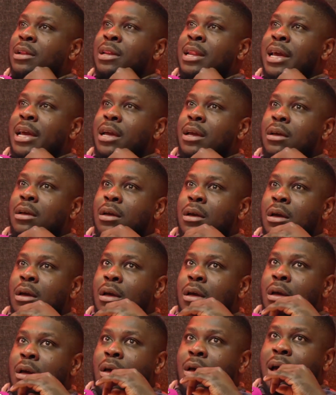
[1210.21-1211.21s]
Like,
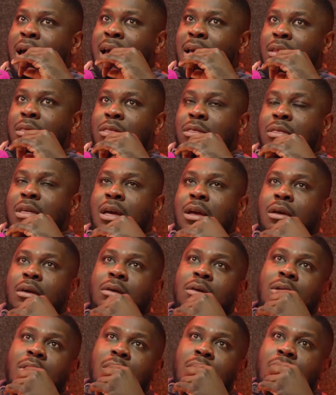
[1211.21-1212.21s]
I
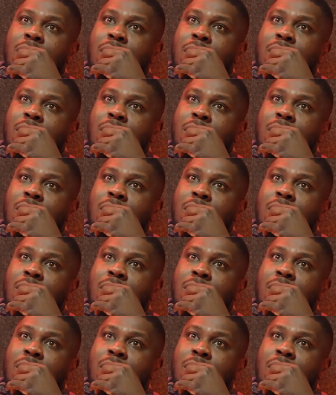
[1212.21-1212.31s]
think